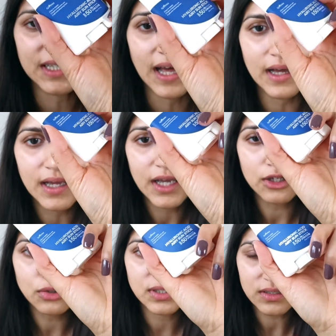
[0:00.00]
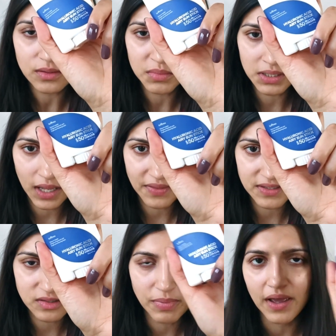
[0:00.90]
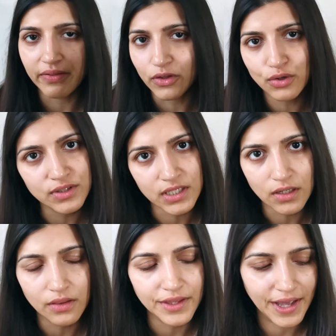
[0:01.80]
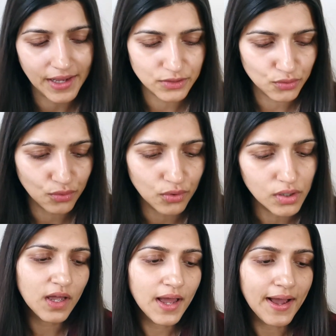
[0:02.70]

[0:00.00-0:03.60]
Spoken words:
that using something like this is better than using nothing at all.